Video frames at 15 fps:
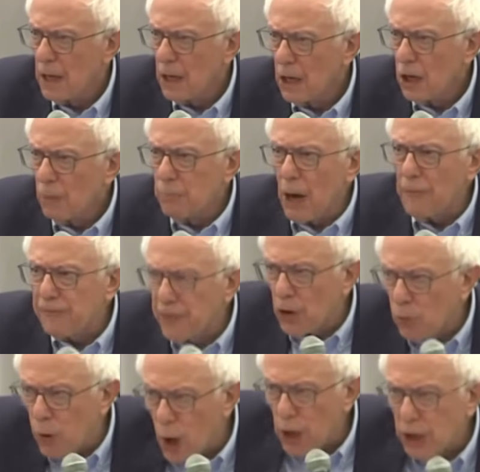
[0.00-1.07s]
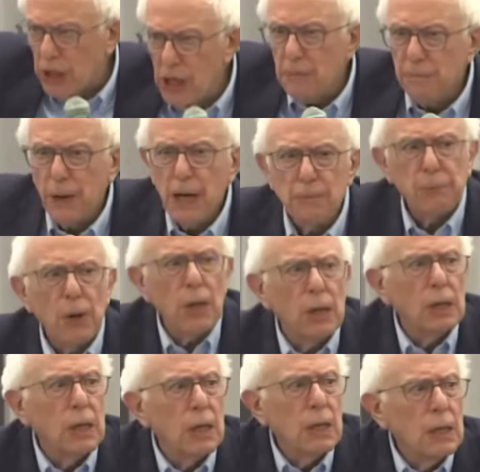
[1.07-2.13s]
But for working
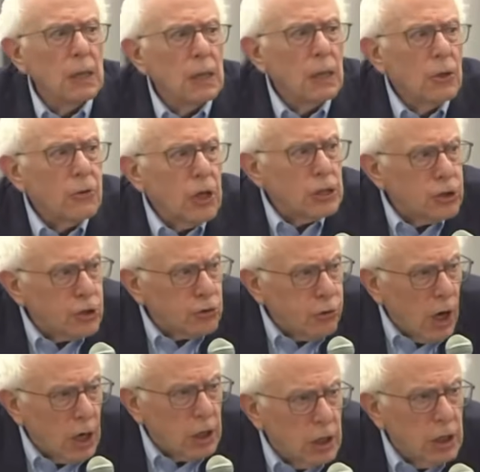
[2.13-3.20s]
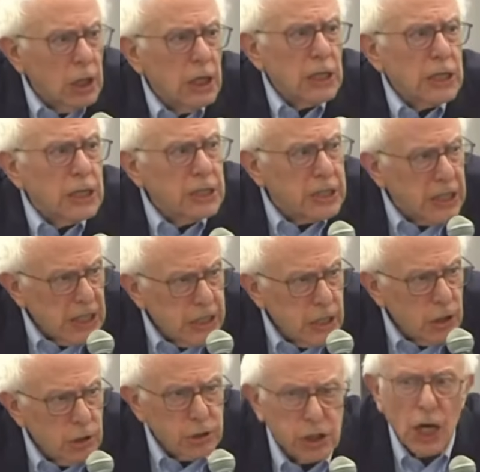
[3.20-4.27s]
people, the struggle
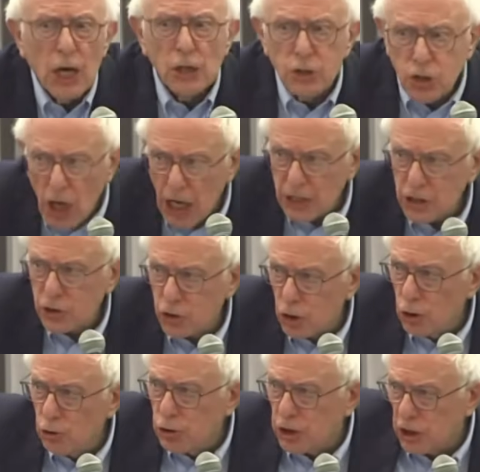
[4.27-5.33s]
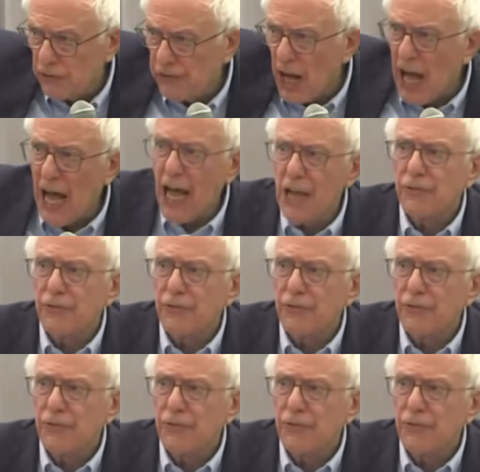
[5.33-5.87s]
continues just to survive.